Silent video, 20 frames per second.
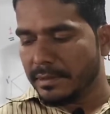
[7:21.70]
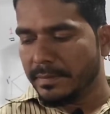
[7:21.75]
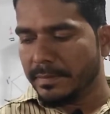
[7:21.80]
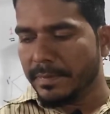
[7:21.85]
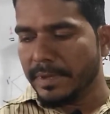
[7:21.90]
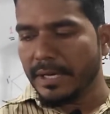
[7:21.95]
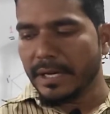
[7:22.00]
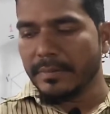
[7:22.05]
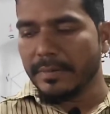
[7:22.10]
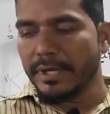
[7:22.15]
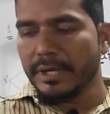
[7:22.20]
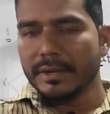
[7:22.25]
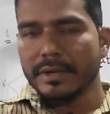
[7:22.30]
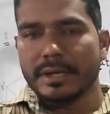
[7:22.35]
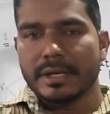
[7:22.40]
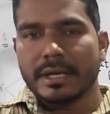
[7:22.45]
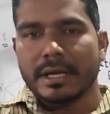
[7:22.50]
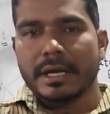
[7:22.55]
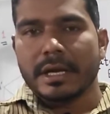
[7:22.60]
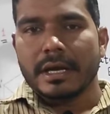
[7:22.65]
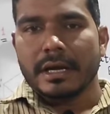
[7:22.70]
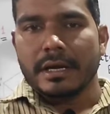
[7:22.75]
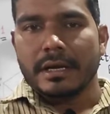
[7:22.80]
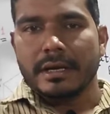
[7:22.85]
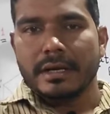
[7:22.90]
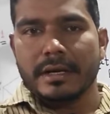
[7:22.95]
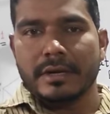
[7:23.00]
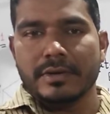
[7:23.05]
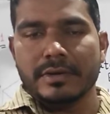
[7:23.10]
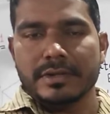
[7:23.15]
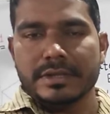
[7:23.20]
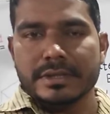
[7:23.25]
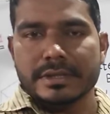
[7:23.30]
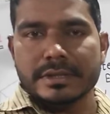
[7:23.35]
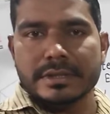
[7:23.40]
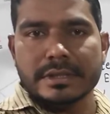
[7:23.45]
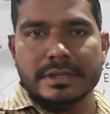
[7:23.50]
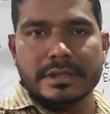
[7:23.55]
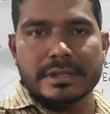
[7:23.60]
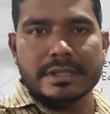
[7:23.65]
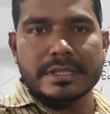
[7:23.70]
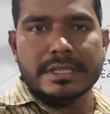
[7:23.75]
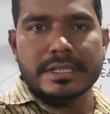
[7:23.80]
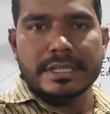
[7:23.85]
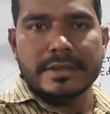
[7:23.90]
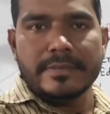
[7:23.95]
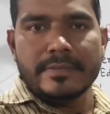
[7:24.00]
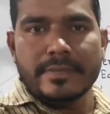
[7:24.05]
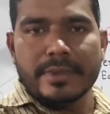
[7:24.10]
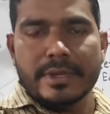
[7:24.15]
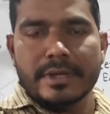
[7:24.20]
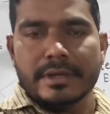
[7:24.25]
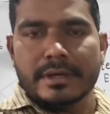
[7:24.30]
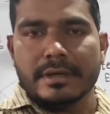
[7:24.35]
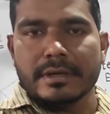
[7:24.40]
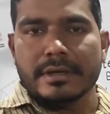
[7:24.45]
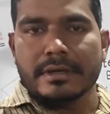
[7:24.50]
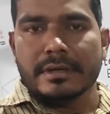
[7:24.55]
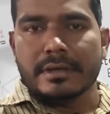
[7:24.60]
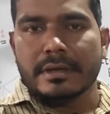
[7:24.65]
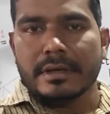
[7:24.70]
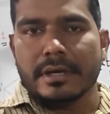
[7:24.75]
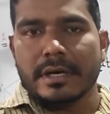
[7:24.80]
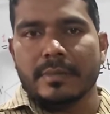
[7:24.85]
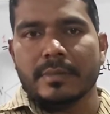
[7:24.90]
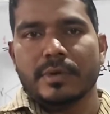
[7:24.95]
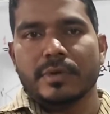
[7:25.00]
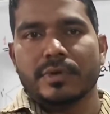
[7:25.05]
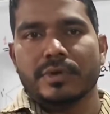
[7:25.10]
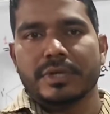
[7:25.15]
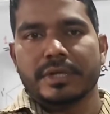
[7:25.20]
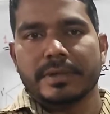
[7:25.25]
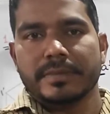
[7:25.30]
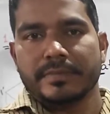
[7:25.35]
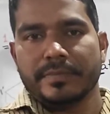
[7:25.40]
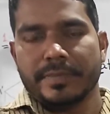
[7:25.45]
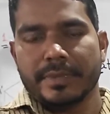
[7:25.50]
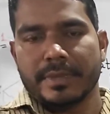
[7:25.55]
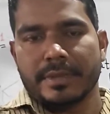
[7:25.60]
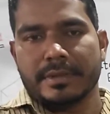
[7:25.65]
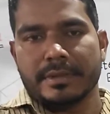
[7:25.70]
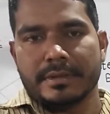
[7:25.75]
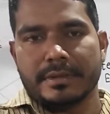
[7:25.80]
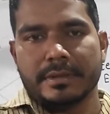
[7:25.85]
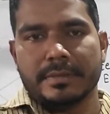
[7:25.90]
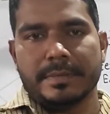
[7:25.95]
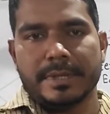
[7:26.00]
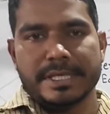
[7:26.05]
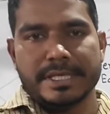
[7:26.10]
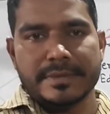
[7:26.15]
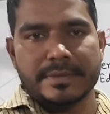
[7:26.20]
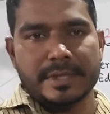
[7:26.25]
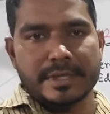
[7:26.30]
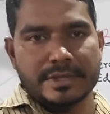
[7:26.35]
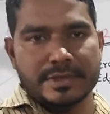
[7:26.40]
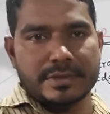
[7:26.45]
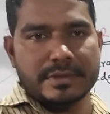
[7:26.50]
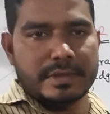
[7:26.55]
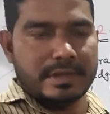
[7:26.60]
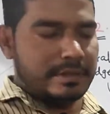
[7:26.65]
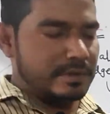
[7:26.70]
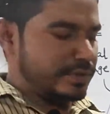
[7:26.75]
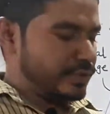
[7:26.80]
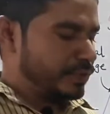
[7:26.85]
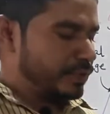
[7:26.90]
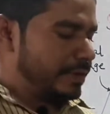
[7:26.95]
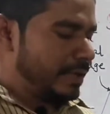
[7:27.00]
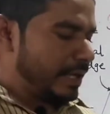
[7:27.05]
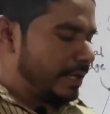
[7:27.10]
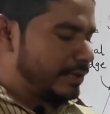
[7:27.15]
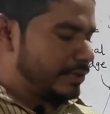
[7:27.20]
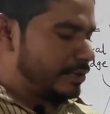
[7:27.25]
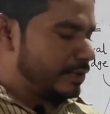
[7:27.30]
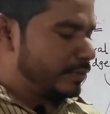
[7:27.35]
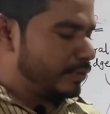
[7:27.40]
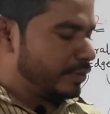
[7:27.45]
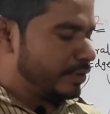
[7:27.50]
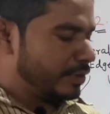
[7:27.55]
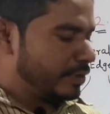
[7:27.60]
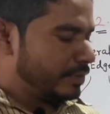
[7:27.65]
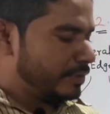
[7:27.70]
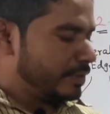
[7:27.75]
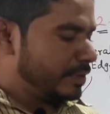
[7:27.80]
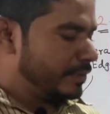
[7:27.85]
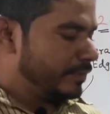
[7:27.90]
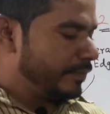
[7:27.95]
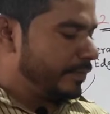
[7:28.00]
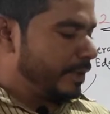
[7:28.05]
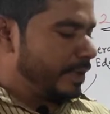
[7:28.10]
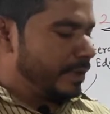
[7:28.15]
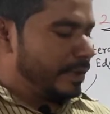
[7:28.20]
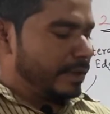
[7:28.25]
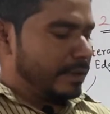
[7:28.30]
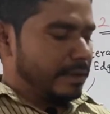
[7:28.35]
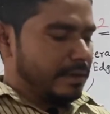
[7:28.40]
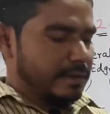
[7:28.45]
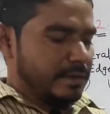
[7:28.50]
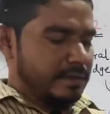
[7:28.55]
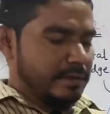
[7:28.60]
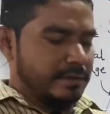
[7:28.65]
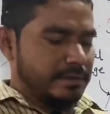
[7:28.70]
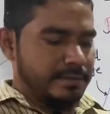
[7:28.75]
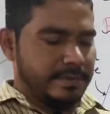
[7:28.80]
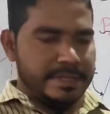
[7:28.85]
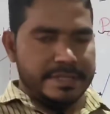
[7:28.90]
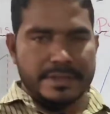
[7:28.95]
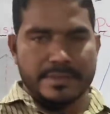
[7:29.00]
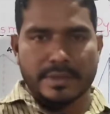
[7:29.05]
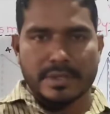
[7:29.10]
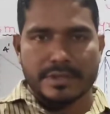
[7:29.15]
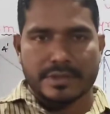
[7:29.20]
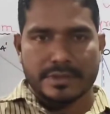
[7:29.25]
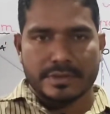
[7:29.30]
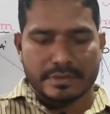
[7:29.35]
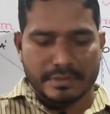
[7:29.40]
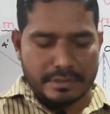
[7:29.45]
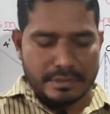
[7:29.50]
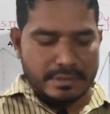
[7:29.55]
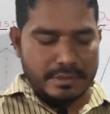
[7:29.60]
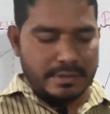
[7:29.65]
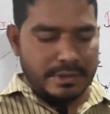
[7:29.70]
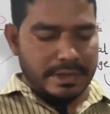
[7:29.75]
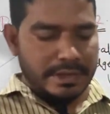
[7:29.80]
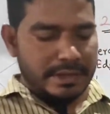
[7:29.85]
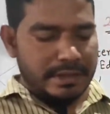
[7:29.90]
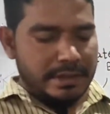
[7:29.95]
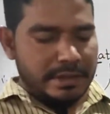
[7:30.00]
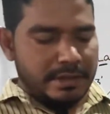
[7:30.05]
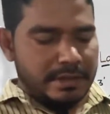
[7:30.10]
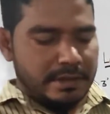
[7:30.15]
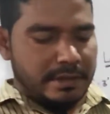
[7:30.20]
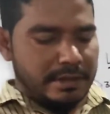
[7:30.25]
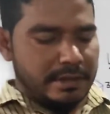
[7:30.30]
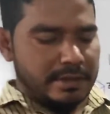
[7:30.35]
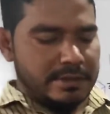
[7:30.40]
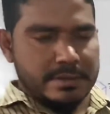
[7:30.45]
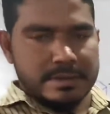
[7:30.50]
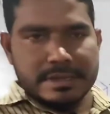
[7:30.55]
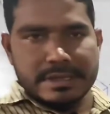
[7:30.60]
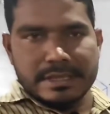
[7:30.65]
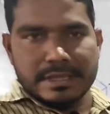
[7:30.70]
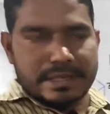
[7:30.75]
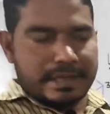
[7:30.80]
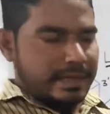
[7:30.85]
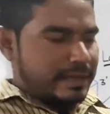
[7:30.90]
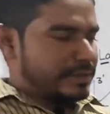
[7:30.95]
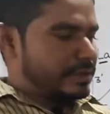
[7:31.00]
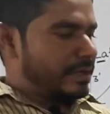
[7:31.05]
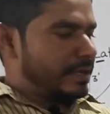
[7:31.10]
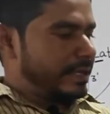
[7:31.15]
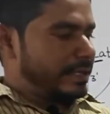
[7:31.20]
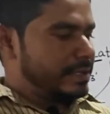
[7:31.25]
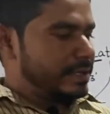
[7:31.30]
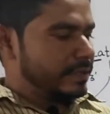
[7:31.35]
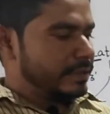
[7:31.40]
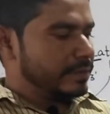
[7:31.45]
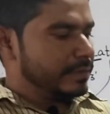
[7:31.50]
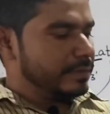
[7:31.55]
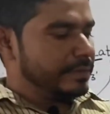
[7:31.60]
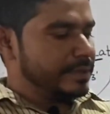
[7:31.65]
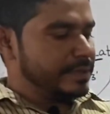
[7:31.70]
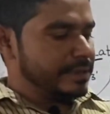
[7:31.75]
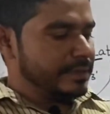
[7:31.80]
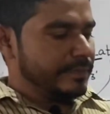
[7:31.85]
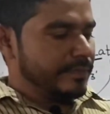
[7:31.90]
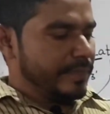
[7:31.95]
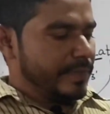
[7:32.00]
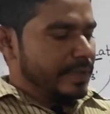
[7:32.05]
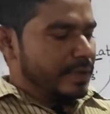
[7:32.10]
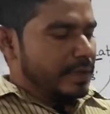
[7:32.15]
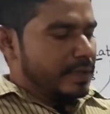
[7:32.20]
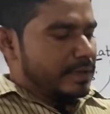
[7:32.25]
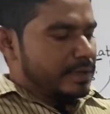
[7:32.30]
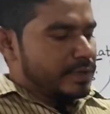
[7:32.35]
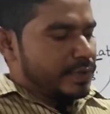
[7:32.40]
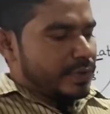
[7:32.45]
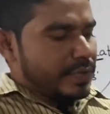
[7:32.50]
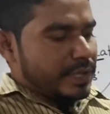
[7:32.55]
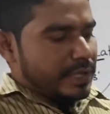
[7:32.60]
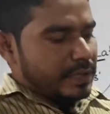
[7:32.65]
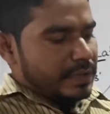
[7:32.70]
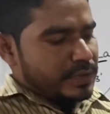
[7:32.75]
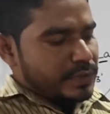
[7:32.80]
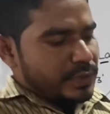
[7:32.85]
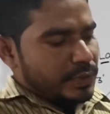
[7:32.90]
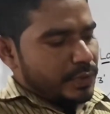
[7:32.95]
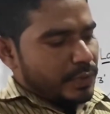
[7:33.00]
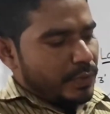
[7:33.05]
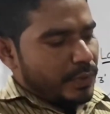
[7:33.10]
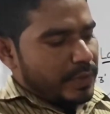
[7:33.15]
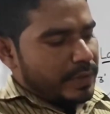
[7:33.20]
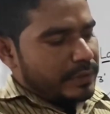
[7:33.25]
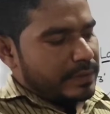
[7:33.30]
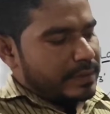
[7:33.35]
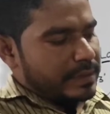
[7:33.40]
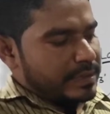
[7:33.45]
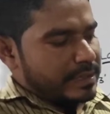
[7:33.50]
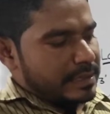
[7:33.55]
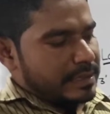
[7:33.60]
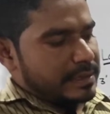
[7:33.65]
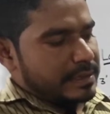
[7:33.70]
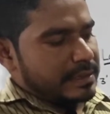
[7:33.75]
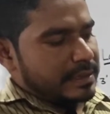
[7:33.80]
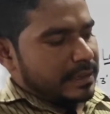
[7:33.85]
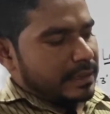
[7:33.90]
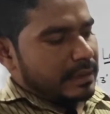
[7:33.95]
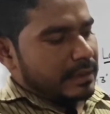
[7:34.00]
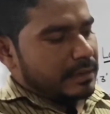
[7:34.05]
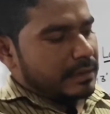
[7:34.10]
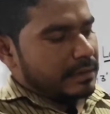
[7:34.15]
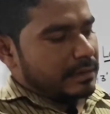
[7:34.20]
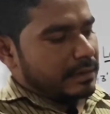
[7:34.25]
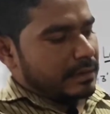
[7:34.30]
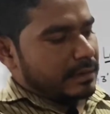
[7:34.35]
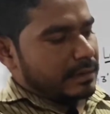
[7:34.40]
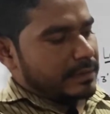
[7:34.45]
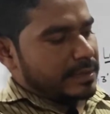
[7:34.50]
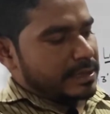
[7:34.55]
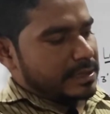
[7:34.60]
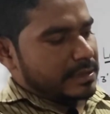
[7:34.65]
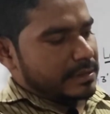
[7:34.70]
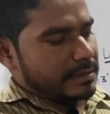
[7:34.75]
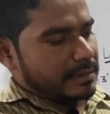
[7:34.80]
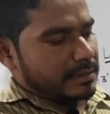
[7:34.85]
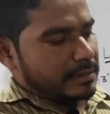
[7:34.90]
pyramid. And now we'll see about the prism also. I will show the actual model of the prism also. Okay, so this is the actual hexagonal prism. So here, so whatever this is there, means